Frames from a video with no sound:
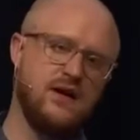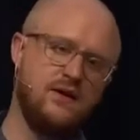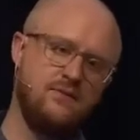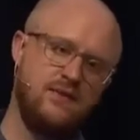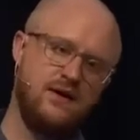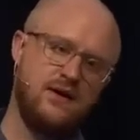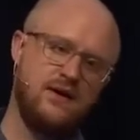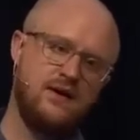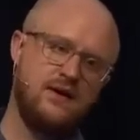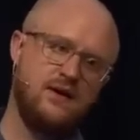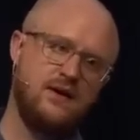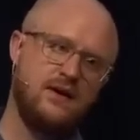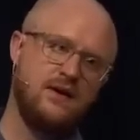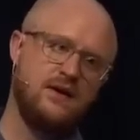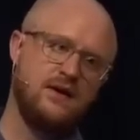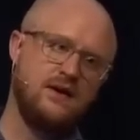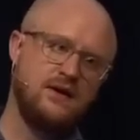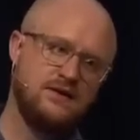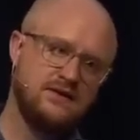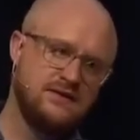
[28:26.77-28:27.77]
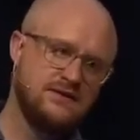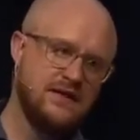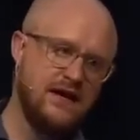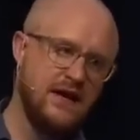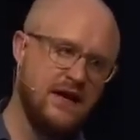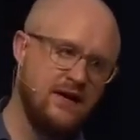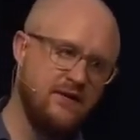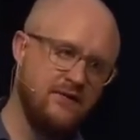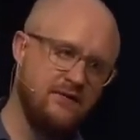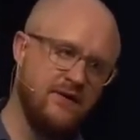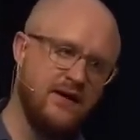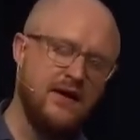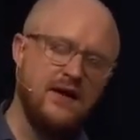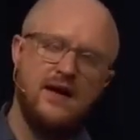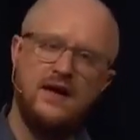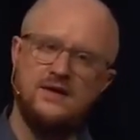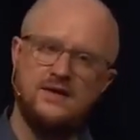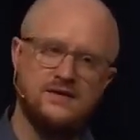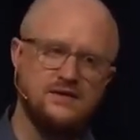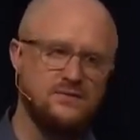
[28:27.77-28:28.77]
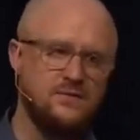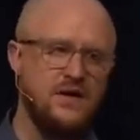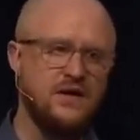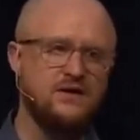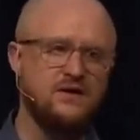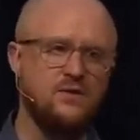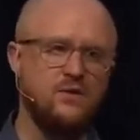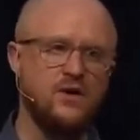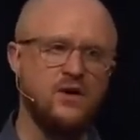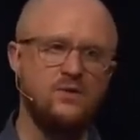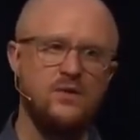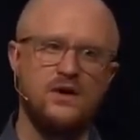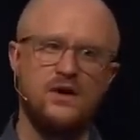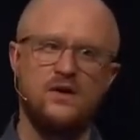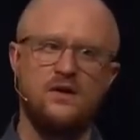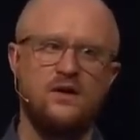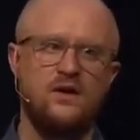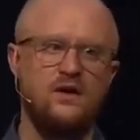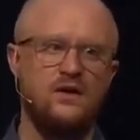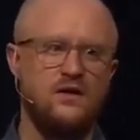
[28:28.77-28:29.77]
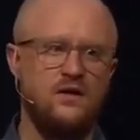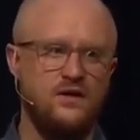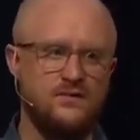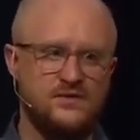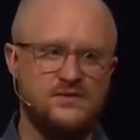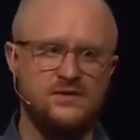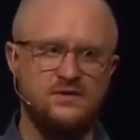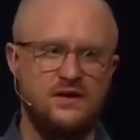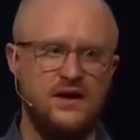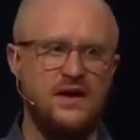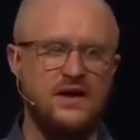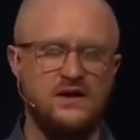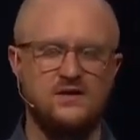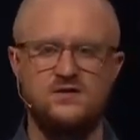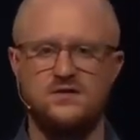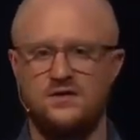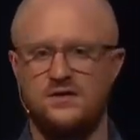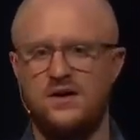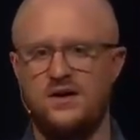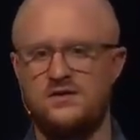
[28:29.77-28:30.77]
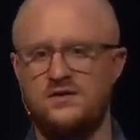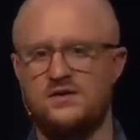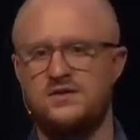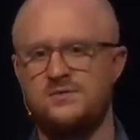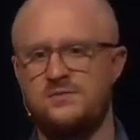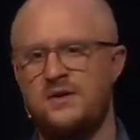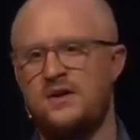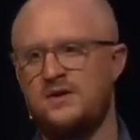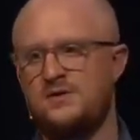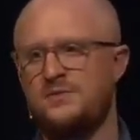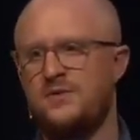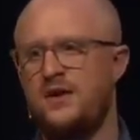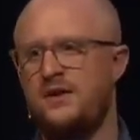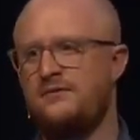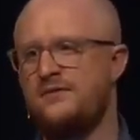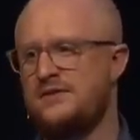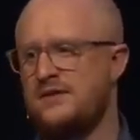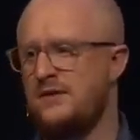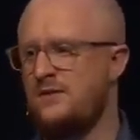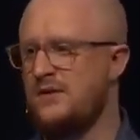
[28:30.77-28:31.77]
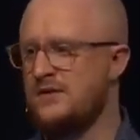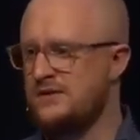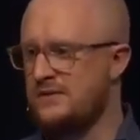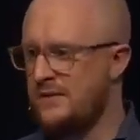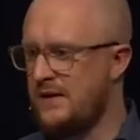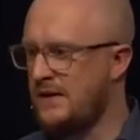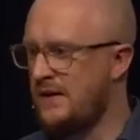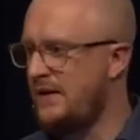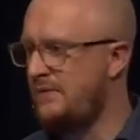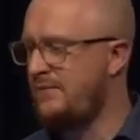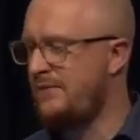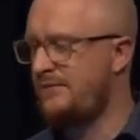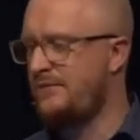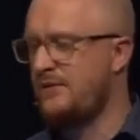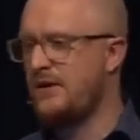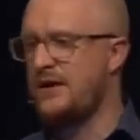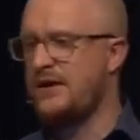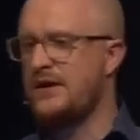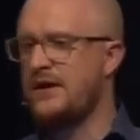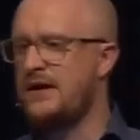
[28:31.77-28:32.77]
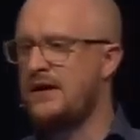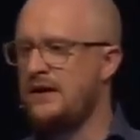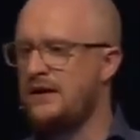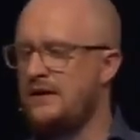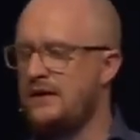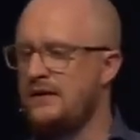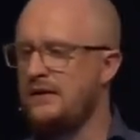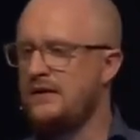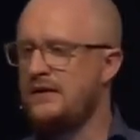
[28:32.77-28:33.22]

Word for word: to come in into town and to speak the word. And we go, oh, I'm so glad I t- got to experience prophecy once in my life before I die.